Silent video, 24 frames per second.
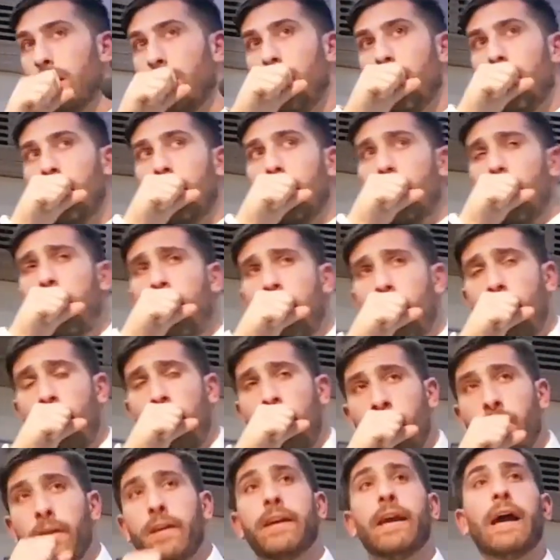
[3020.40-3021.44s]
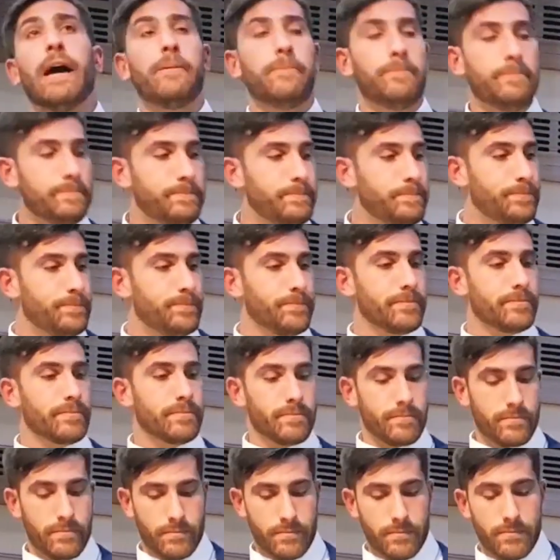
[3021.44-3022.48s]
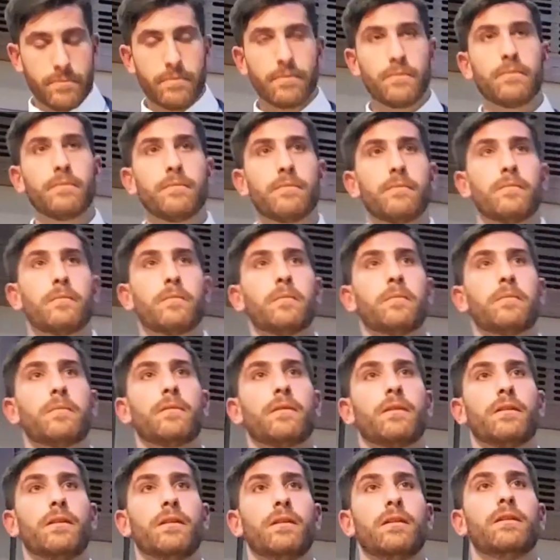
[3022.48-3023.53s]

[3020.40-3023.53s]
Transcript: fraud. yeah. What's the future?